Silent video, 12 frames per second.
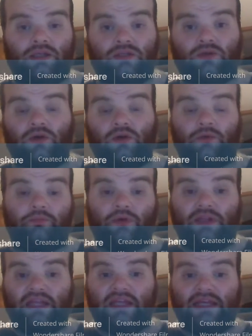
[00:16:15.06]
It's too long.
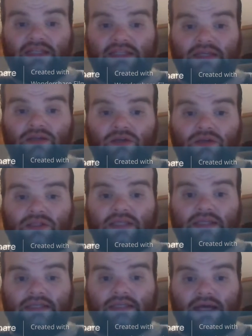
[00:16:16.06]
But they did
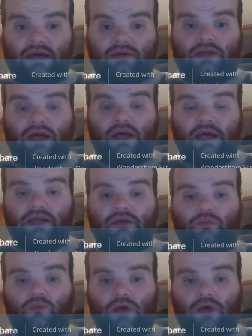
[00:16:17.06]
cut it down,
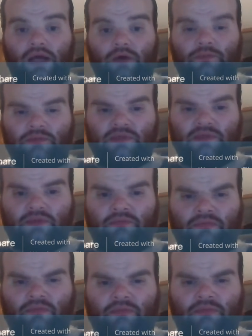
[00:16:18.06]
like, one album's
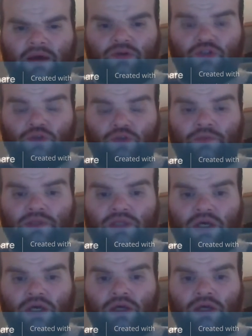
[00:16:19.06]
about
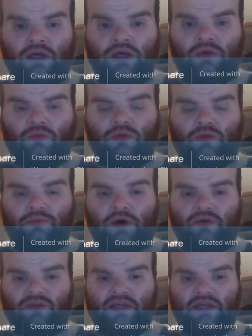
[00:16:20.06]
Jupiter, one
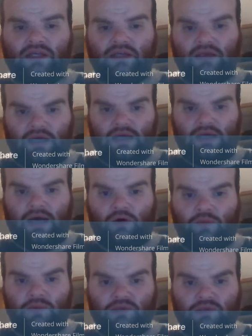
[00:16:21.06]
part of the
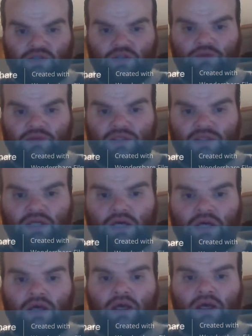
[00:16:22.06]
album is
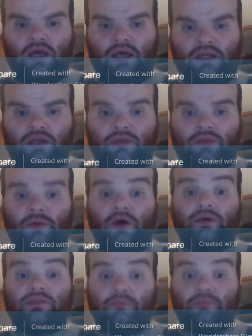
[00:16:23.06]
Jupiter, and the other
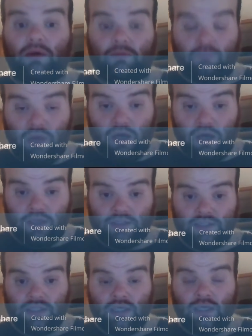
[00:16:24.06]
part is
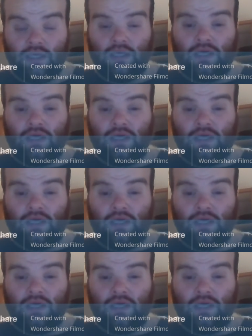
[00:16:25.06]
Mars.